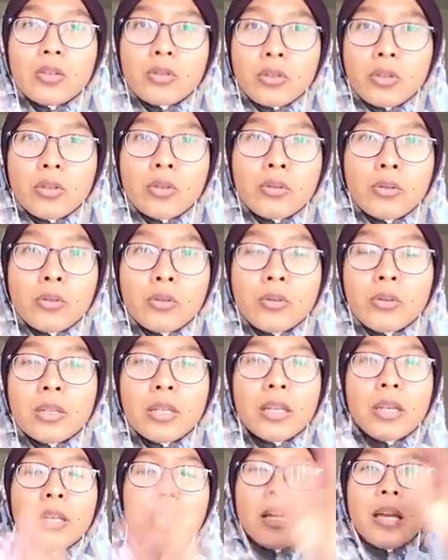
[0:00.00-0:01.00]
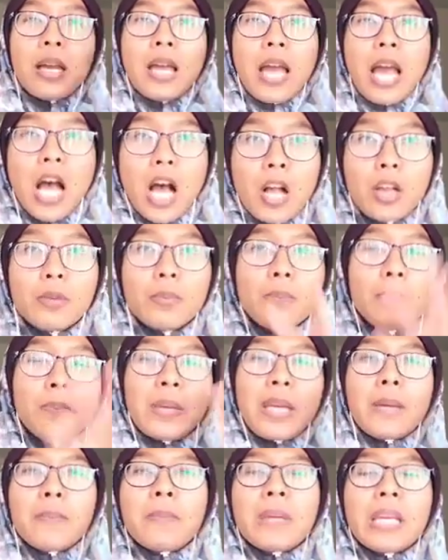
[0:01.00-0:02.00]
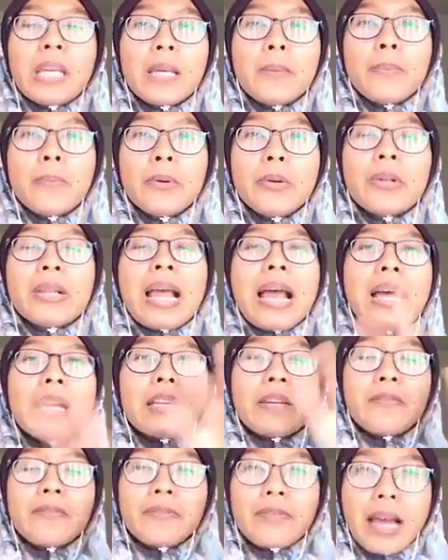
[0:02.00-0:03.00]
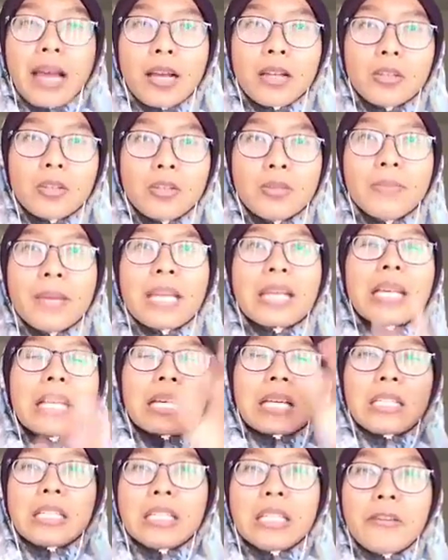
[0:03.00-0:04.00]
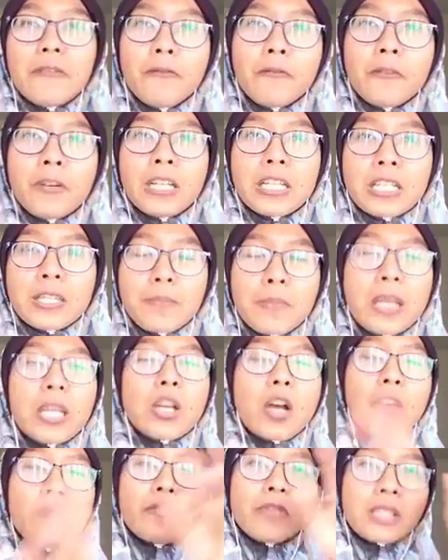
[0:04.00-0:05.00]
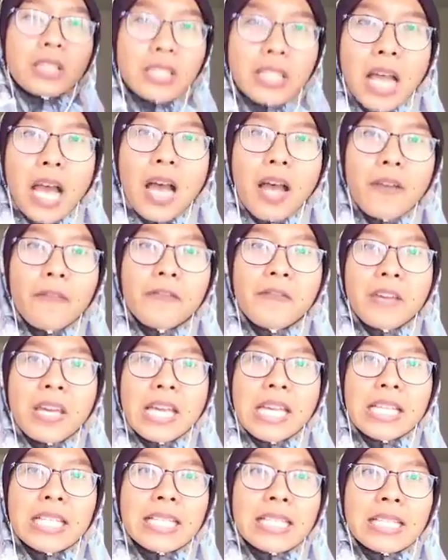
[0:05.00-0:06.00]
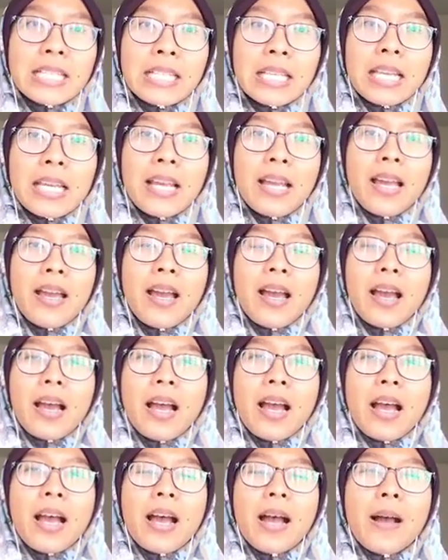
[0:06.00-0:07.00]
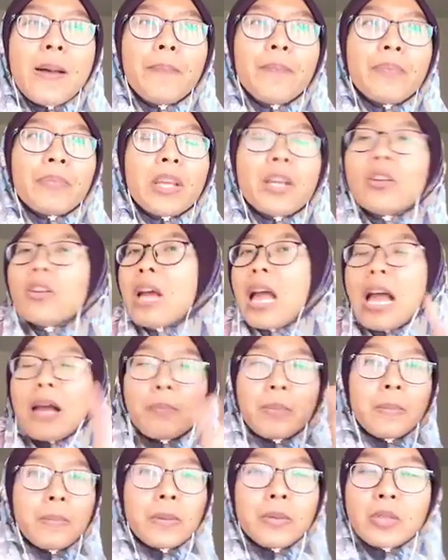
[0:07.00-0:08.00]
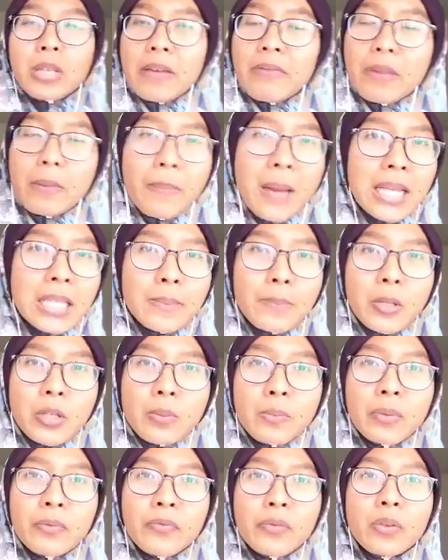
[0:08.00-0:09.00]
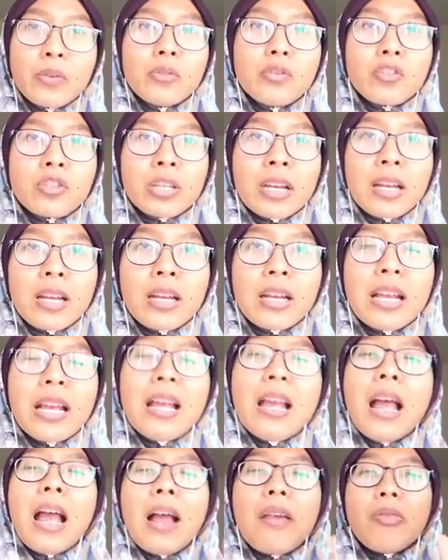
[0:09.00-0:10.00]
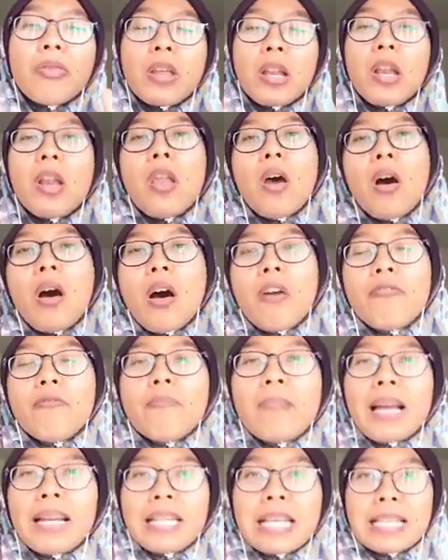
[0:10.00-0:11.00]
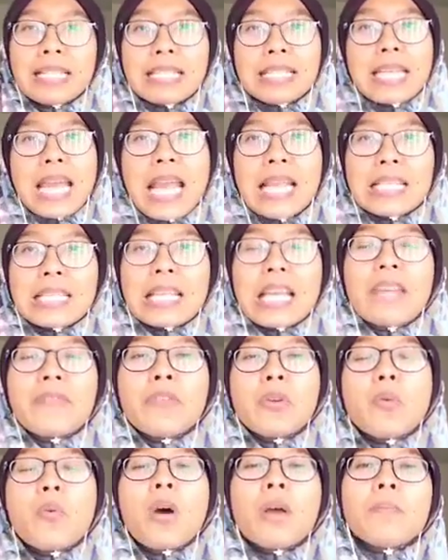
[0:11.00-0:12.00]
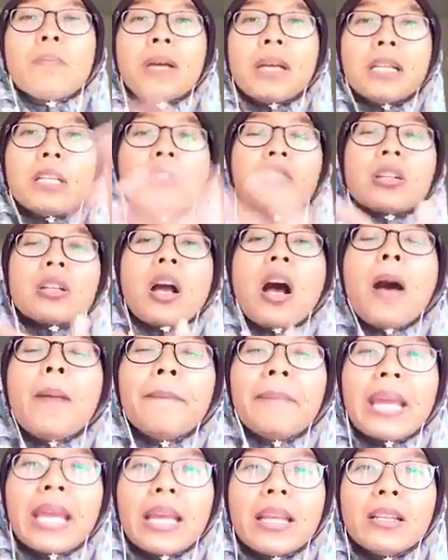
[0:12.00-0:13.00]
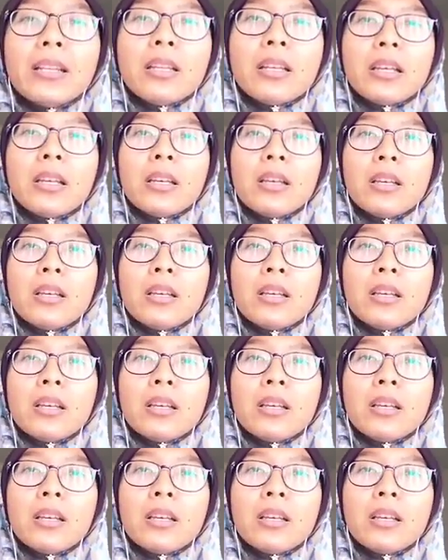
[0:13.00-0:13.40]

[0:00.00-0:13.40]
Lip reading: to helping people, adding value, making a difference, being of service, helping people to have the best possible future. And the law of money states that if you want money to come in